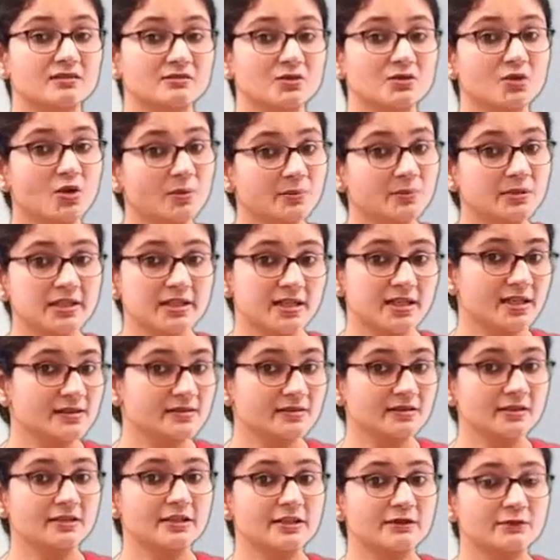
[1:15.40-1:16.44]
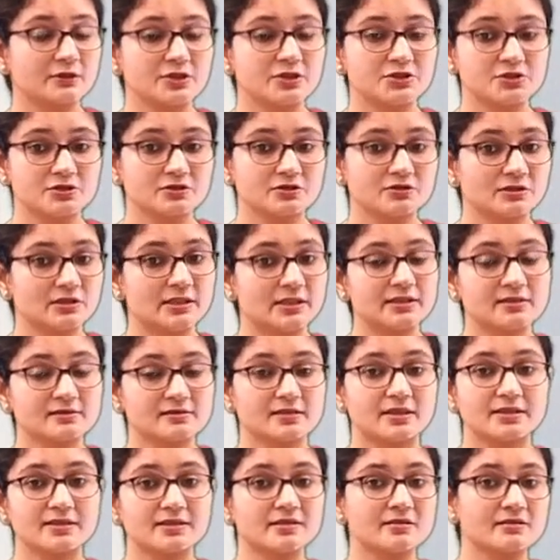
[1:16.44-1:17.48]
commonly asked in the definition, so let us
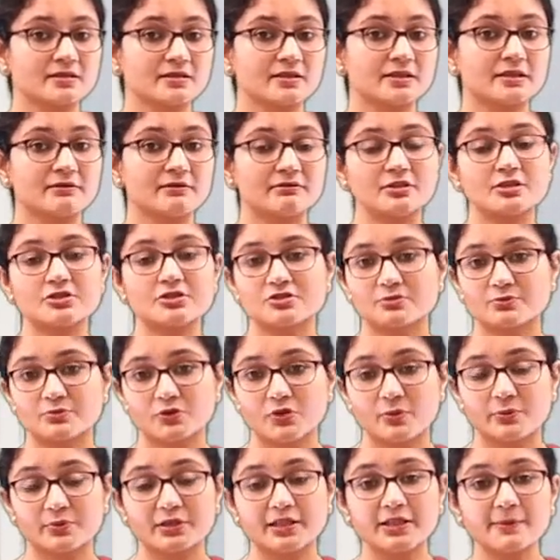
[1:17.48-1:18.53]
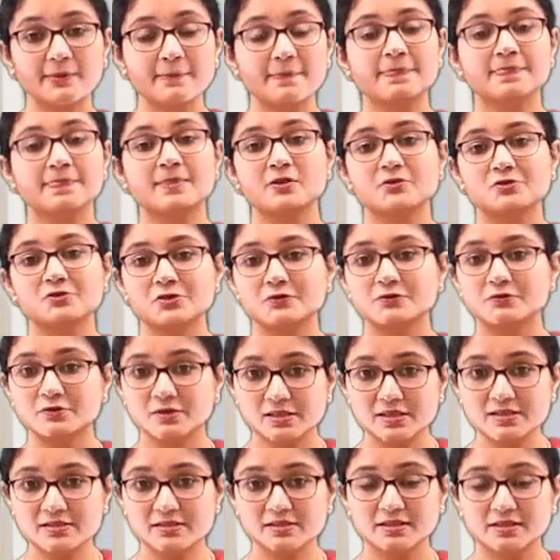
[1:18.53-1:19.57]
understand definition properly. So
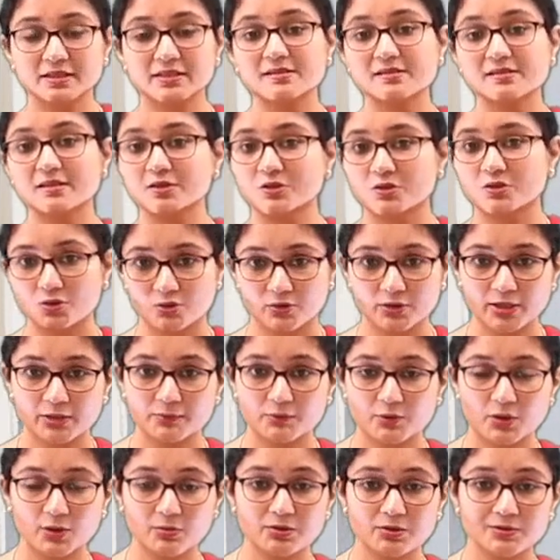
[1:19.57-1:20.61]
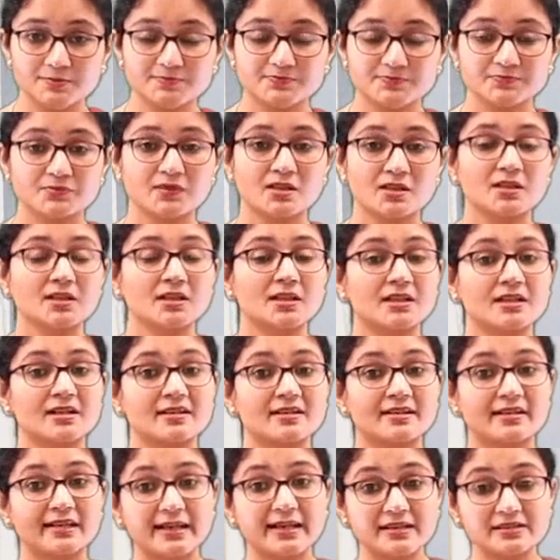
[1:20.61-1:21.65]
first, it is a chronic problem.
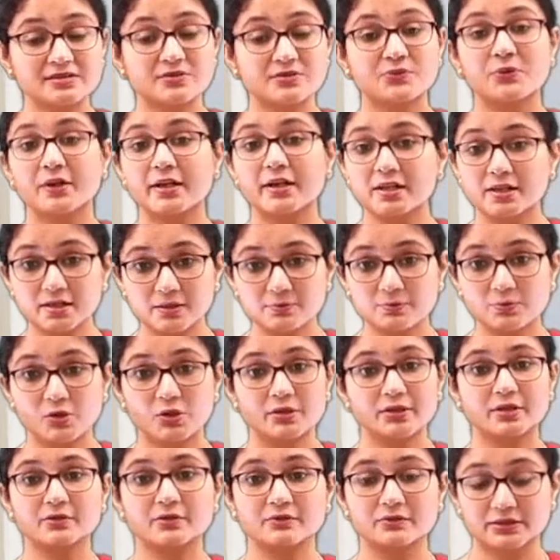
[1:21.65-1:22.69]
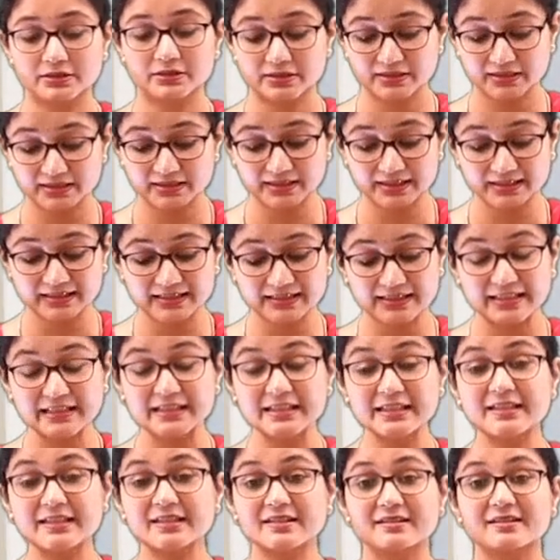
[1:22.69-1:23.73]
Next, very important word,
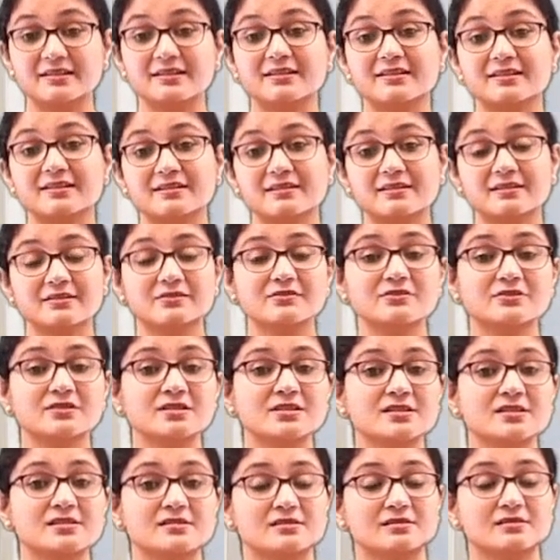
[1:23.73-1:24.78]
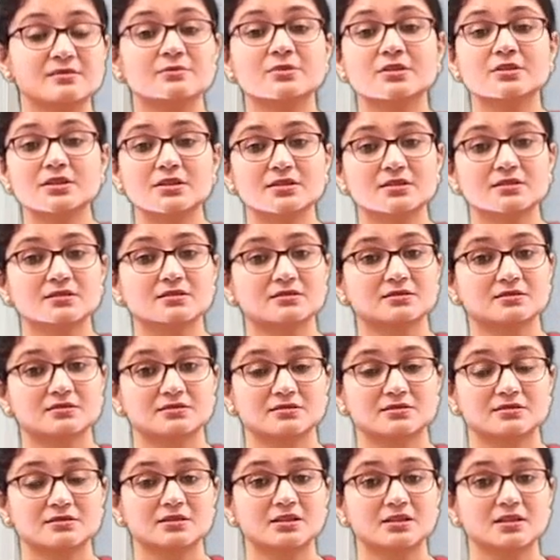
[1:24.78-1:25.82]
irreversible.
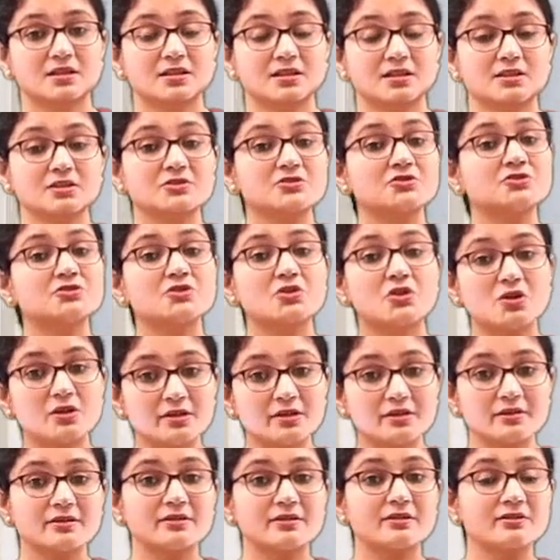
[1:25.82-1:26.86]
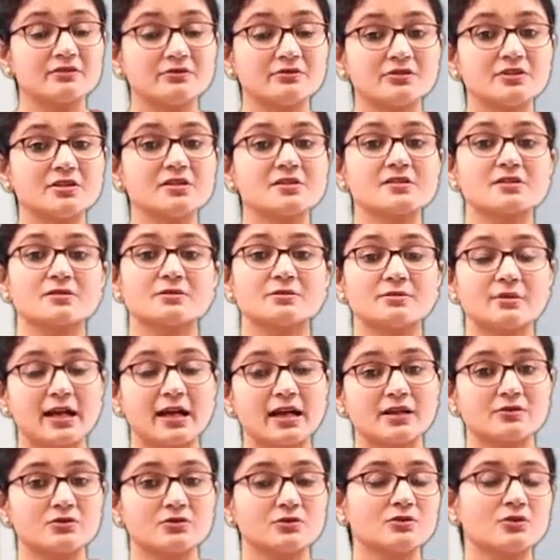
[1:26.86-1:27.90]
Is not reversed
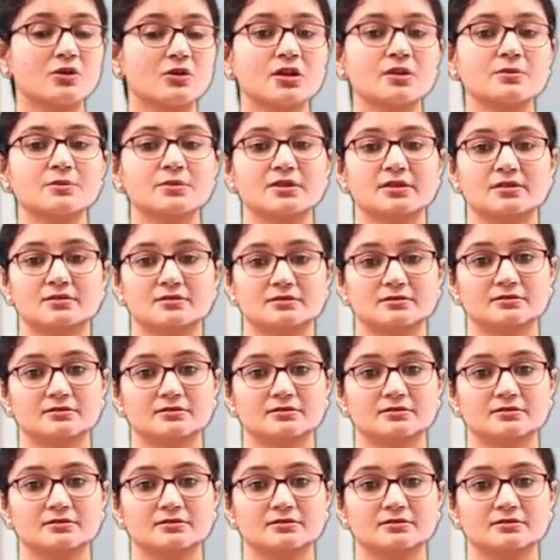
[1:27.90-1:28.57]
back to normal.